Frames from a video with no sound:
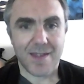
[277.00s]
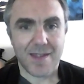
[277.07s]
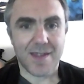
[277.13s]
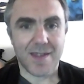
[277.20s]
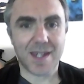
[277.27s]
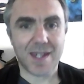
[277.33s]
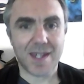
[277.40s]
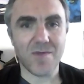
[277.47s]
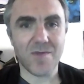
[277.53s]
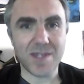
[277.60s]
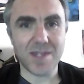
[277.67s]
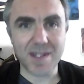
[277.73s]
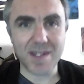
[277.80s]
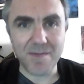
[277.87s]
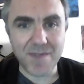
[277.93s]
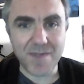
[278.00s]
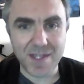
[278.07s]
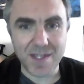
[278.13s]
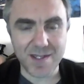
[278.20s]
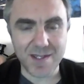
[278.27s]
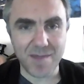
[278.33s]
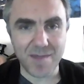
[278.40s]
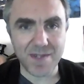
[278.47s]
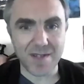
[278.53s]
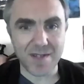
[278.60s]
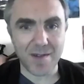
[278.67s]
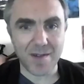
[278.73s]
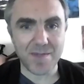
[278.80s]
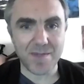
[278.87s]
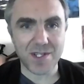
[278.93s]
Thank you, Wizardom, for this opp-
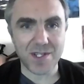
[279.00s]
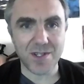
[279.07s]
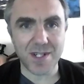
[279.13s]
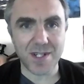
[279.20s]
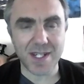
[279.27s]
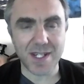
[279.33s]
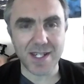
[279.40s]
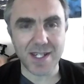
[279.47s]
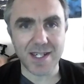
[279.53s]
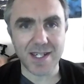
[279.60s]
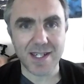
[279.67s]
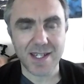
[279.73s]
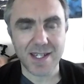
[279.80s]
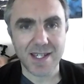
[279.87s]
opportunity to,